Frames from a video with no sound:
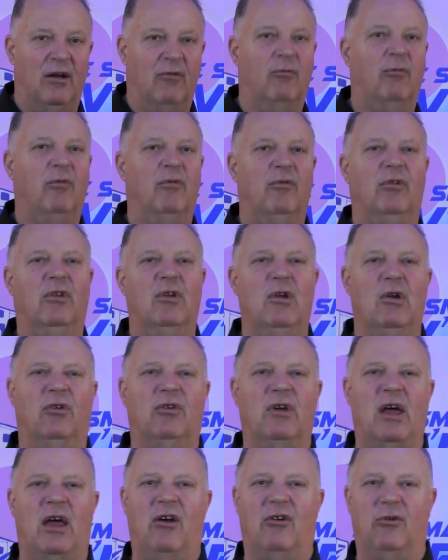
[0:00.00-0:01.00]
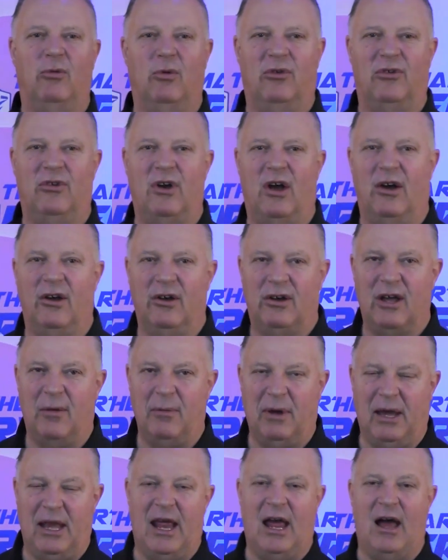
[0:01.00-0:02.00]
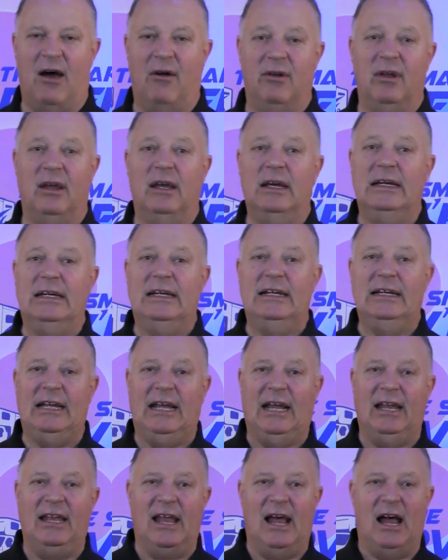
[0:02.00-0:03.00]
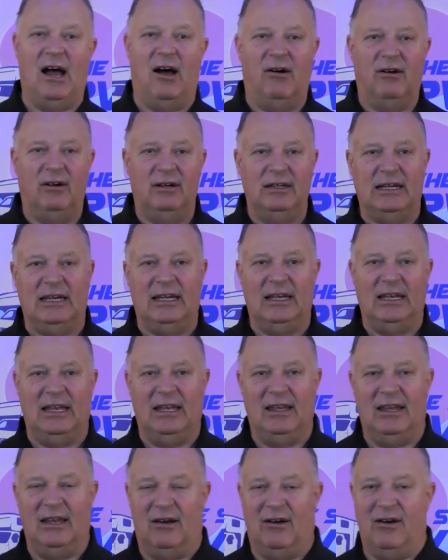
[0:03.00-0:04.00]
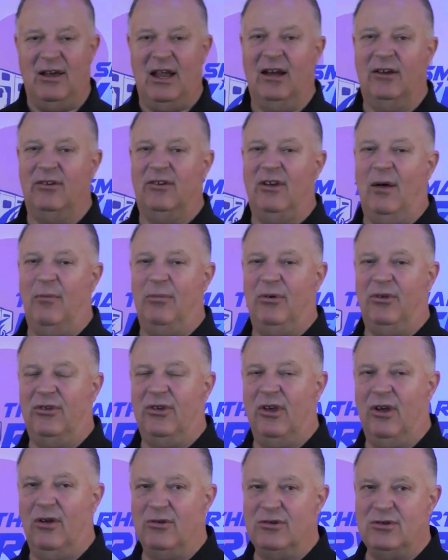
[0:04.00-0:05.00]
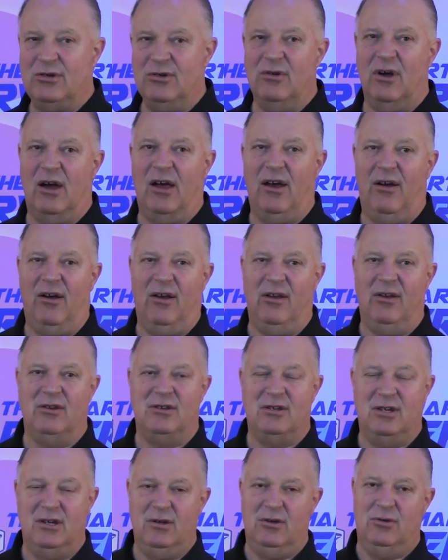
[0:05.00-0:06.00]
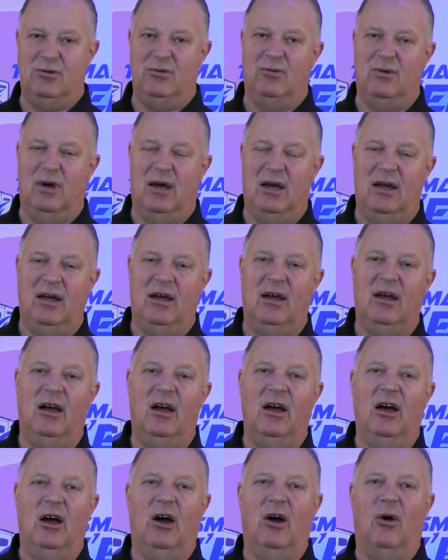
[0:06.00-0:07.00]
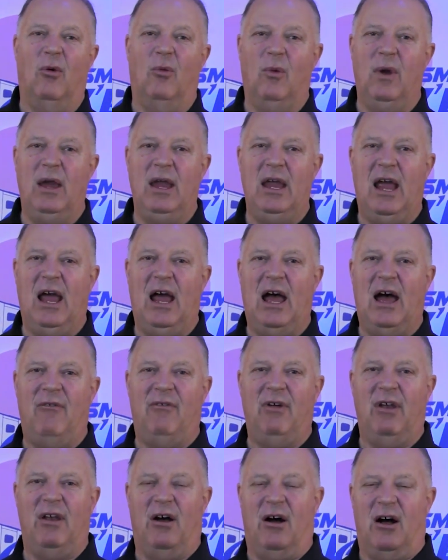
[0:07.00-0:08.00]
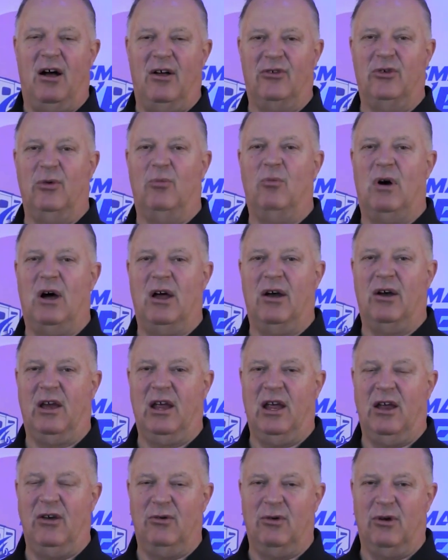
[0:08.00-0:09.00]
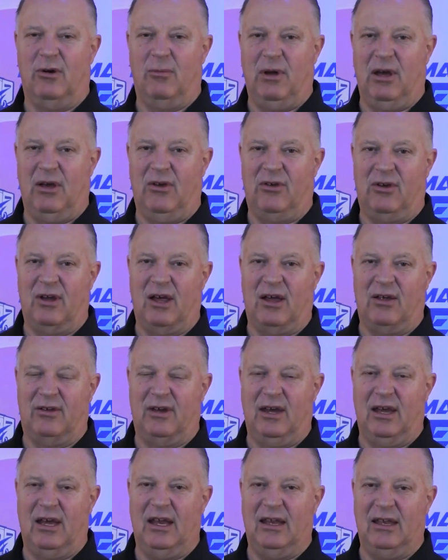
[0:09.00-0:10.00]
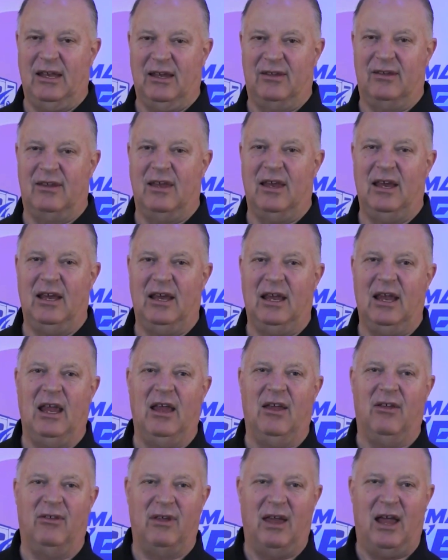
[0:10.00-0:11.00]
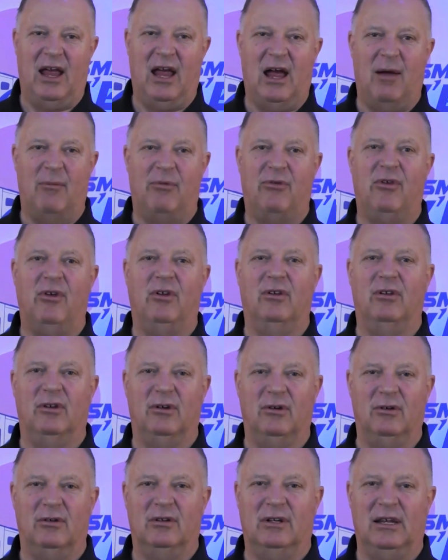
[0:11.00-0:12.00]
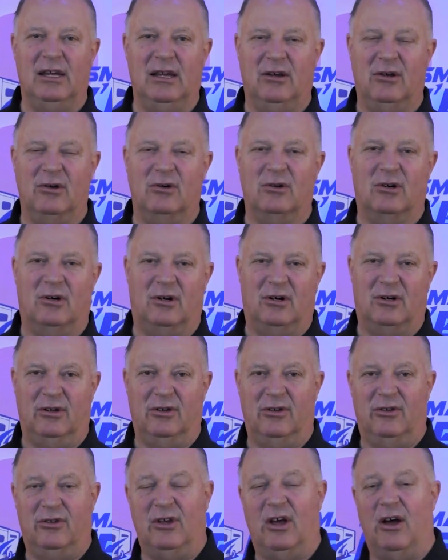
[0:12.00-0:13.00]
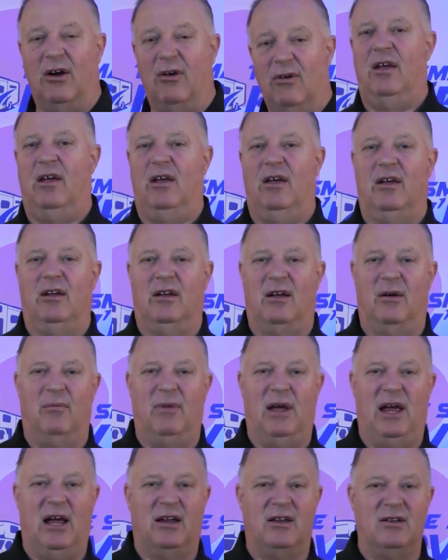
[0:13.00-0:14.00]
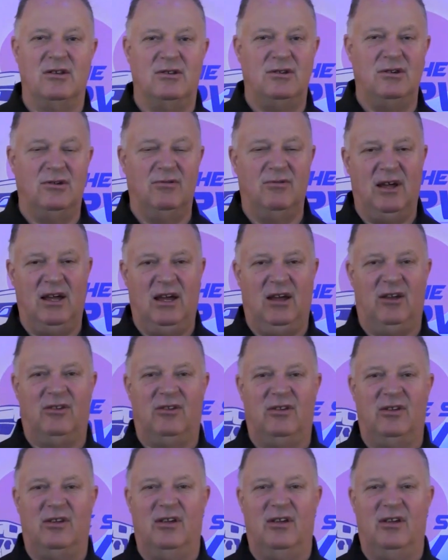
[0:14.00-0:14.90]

Newsletters will start coming out. And now in our next episode, 202, we have an awesome water gauge we're going to be discussing. And this thing is absolutely cool. So come back in 2 weeks